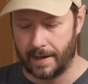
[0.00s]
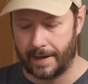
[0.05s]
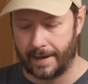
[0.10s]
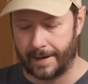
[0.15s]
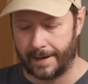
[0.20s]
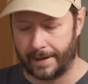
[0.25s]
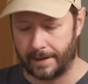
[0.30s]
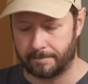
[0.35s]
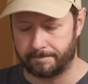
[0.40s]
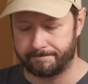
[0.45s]

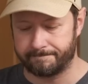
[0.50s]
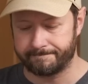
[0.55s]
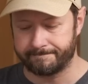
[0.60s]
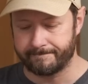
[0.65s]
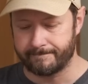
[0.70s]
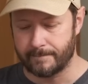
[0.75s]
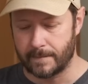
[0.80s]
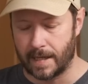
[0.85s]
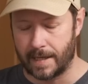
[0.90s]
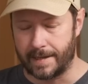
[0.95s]
Um,
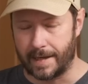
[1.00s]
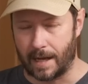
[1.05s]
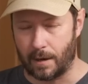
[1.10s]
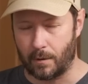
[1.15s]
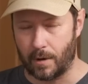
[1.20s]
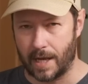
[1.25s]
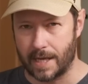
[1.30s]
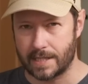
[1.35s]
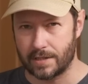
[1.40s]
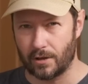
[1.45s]

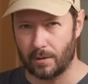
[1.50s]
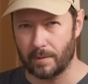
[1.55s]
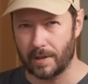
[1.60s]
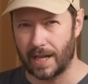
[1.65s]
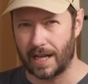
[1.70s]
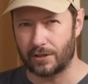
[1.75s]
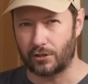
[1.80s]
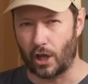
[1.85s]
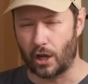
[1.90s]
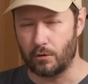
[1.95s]
now, it's not
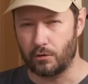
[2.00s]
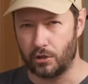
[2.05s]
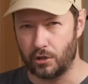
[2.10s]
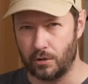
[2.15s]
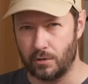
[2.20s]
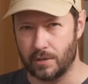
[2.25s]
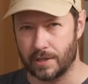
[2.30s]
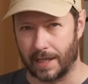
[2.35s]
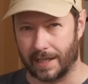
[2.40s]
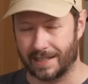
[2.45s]
that I don't
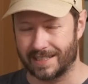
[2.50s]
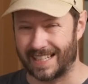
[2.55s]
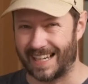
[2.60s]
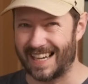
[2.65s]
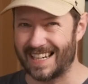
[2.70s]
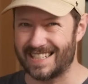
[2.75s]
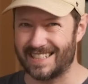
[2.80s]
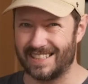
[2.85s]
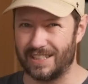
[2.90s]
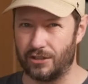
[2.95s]
use it, because I
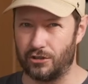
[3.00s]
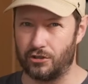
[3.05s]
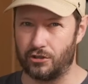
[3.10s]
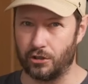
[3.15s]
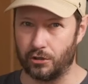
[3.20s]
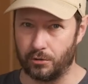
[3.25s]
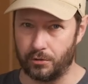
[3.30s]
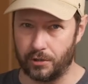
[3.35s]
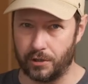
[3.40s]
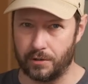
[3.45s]
actually
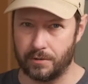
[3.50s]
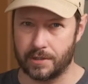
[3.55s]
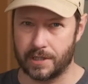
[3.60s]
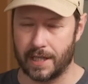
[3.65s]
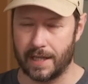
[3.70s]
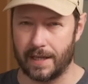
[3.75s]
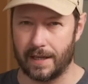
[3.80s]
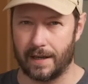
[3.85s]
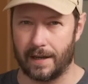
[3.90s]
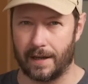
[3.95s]
do use
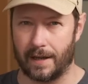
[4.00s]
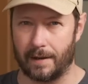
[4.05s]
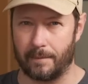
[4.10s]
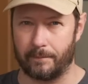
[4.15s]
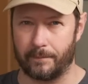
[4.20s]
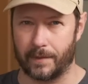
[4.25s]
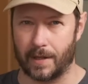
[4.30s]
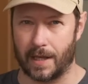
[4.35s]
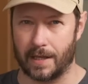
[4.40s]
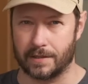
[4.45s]
it.
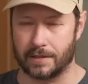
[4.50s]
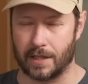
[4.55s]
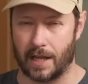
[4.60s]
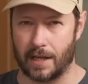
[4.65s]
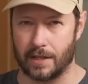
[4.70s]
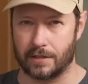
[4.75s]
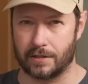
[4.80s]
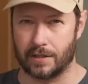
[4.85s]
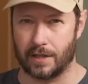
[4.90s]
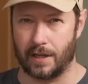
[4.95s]
Um, as,
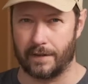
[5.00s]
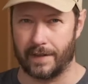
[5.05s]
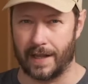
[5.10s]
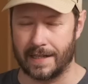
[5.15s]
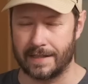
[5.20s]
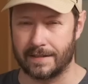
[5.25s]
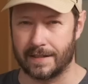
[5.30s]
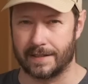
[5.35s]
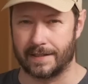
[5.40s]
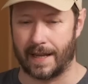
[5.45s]
as at the
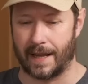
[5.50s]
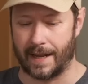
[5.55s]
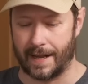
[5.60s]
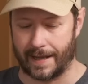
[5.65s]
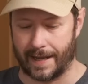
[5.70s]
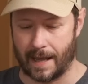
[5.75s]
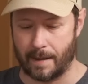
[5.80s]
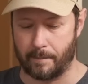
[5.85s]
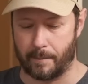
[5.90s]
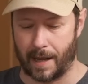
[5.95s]
end of the day, I
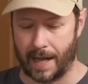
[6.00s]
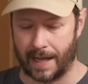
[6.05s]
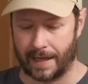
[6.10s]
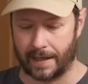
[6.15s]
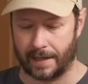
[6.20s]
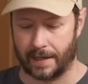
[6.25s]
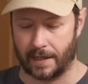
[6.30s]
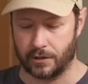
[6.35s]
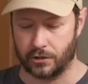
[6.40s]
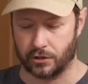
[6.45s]
get
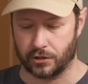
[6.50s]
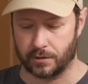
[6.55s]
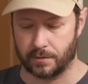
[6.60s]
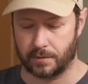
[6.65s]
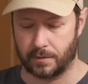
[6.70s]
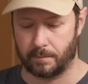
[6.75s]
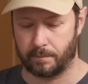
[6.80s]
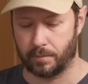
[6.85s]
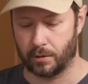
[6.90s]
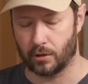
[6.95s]
back and I
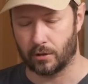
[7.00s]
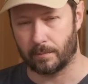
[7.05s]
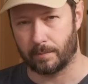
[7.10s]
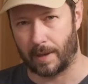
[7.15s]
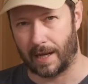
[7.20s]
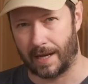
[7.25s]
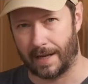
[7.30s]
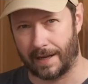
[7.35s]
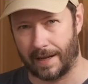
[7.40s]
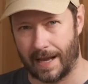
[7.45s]
just plug
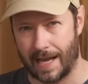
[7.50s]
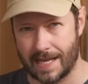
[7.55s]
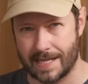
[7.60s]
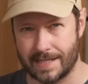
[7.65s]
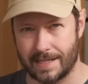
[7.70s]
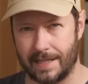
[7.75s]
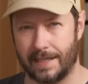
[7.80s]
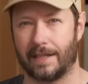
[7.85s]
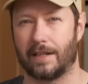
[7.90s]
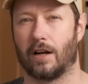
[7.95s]
my
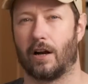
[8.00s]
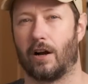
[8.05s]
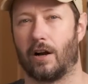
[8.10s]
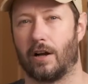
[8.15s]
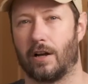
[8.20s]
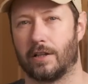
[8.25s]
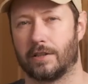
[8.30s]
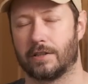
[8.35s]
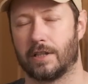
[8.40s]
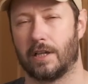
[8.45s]
SD
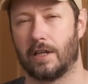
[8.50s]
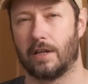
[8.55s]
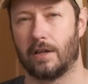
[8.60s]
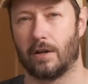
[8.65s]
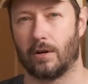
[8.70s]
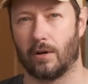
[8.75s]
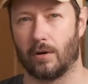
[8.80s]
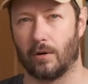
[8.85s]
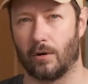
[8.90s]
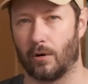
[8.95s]
card
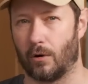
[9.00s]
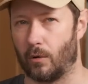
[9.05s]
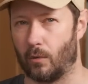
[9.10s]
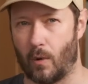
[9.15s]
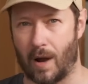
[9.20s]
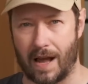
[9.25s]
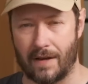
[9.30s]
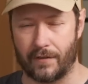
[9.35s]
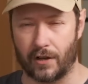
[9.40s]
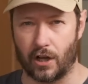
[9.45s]
or
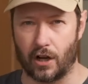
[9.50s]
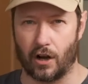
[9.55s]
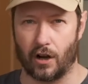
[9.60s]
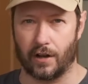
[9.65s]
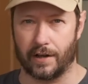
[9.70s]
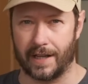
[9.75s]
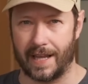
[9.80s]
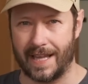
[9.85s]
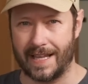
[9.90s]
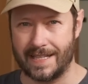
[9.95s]
whatever
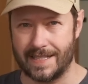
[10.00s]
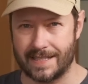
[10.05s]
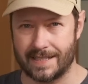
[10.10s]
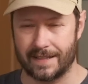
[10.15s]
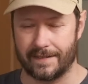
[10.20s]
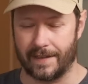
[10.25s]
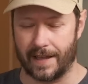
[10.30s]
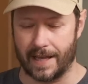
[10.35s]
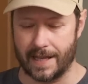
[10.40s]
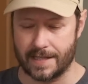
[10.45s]
card
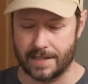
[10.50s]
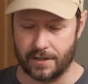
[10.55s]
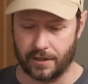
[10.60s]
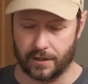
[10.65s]
into this.